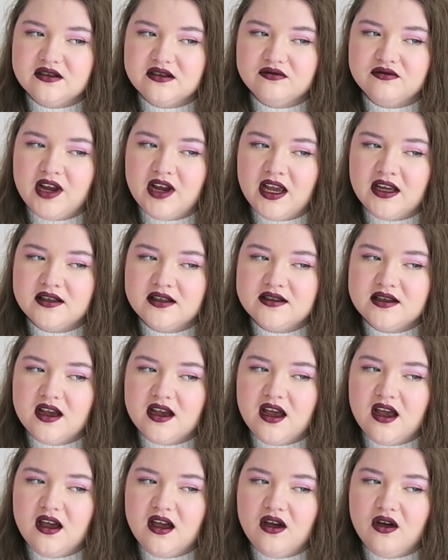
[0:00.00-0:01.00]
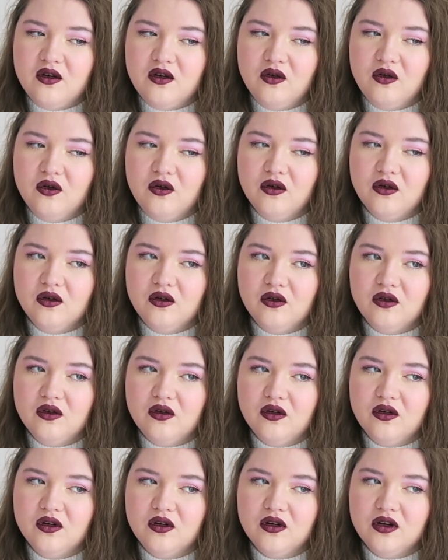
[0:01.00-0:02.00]
director
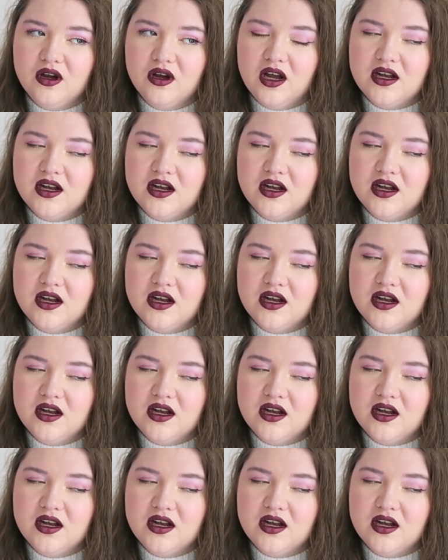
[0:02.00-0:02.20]
or